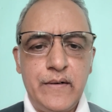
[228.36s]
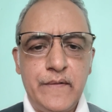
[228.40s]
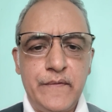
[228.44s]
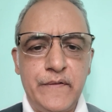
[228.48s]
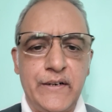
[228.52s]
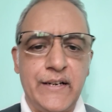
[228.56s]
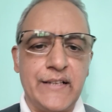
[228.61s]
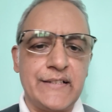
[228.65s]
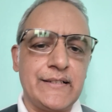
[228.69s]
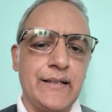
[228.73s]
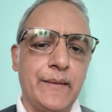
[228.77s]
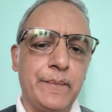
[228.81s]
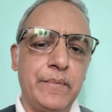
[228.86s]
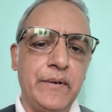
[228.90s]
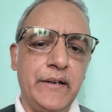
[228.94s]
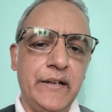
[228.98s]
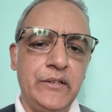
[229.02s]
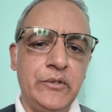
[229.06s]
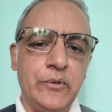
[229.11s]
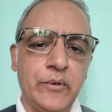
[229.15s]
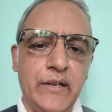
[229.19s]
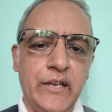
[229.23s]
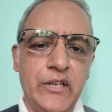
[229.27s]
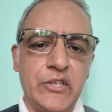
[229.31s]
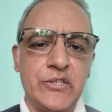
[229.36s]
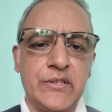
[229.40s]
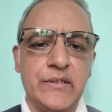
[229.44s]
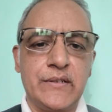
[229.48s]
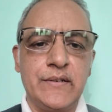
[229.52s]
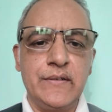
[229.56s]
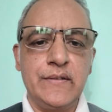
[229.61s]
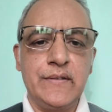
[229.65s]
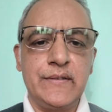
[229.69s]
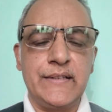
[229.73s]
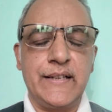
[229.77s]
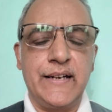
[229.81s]
For example, in your
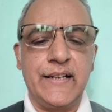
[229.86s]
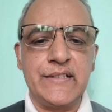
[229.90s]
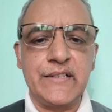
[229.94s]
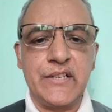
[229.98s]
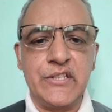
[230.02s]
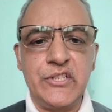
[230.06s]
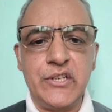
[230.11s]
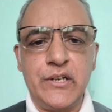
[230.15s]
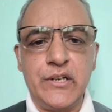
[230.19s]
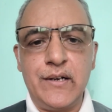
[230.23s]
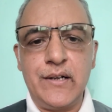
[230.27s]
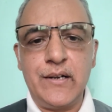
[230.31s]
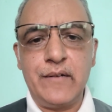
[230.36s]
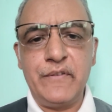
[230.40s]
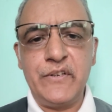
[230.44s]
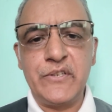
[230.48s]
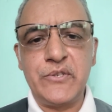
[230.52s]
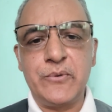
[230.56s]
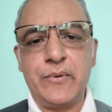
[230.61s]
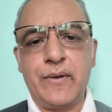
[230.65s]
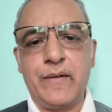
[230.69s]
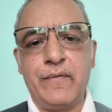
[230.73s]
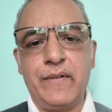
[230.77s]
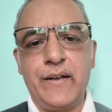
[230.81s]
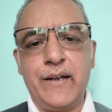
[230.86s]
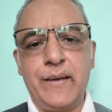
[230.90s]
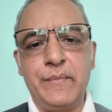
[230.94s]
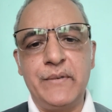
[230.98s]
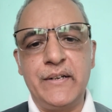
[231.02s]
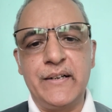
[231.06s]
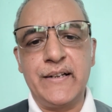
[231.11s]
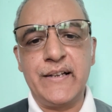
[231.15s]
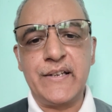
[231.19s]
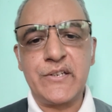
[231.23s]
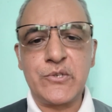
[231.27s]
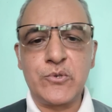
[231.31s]
kitchen, there is a jar which you have named
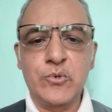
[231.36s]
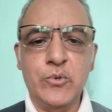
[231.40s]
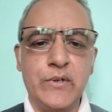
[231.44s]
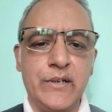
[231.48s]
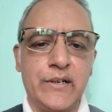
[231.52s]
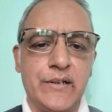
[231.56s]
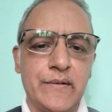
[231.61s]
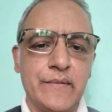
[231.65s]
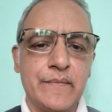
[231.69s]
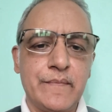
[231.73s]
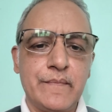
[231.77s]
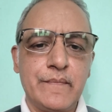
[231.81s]
it as sugar.